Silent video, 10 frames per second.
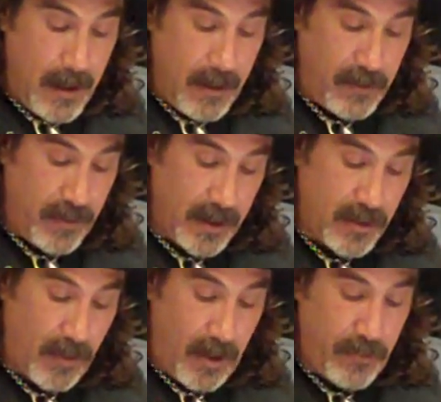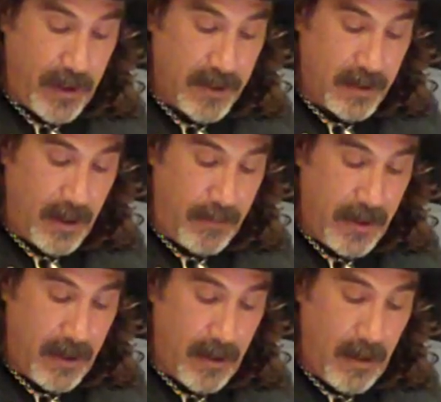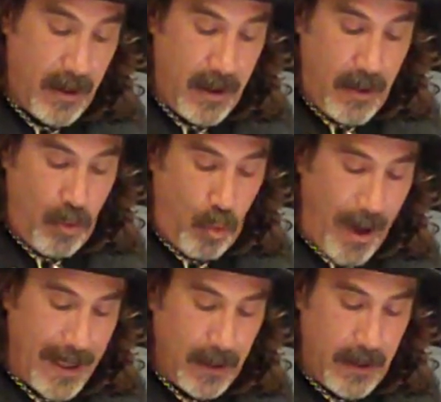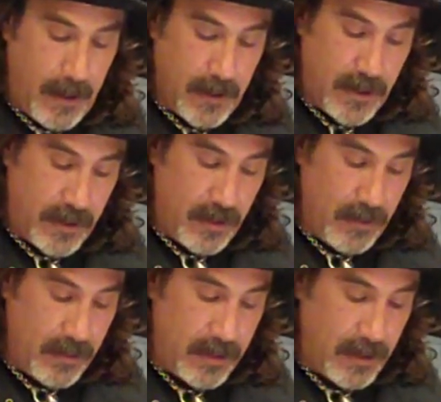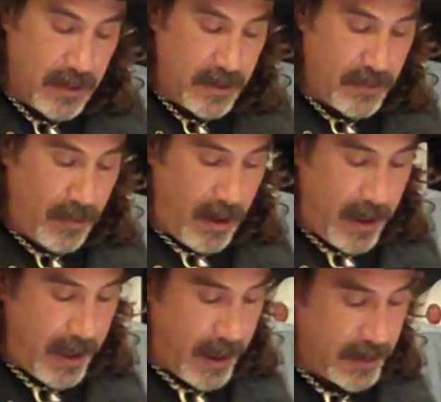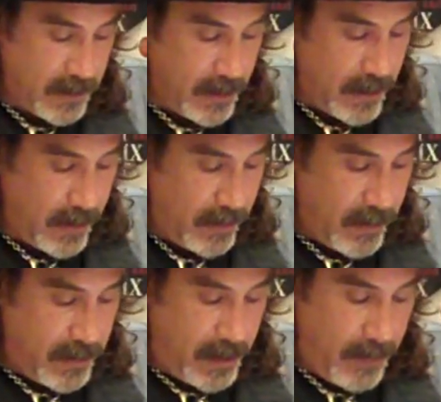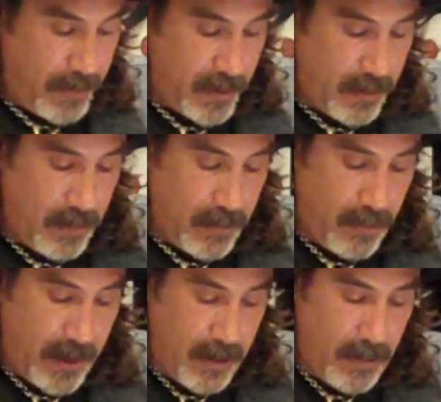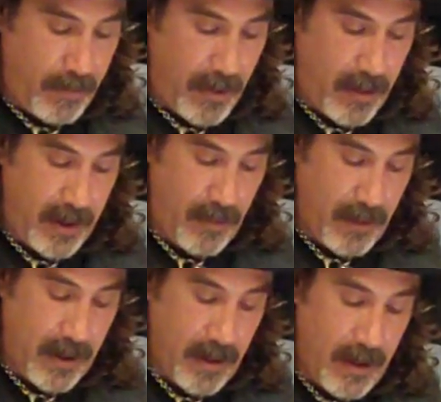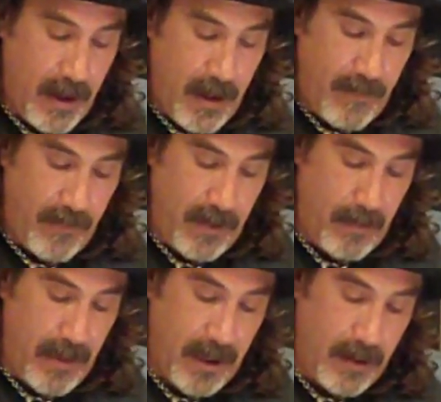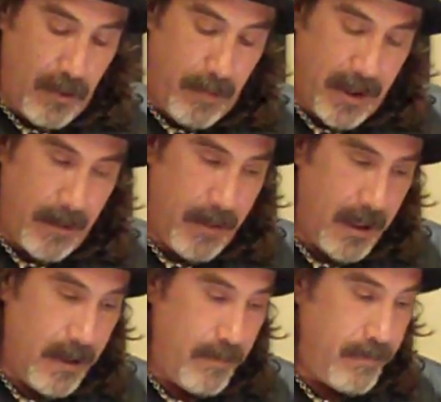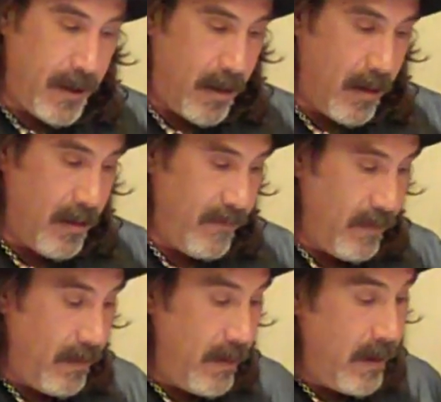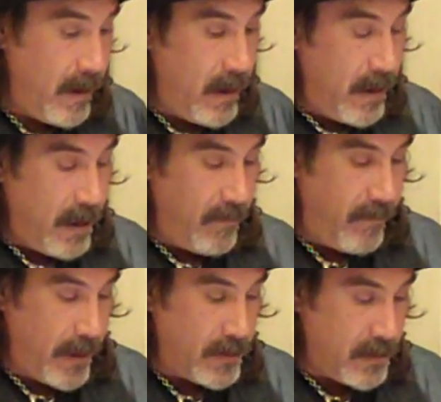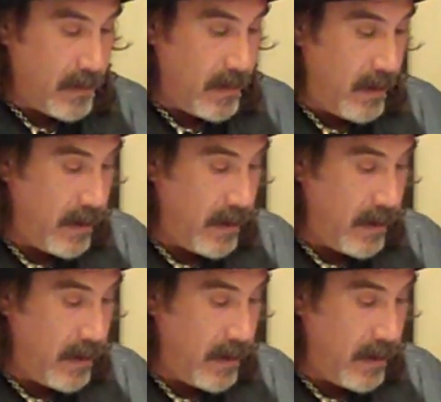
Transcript: The tricks are all dressed up in their white linen suits and straw hats and other typical gringo party wear for their big Copacabana carnival adventure.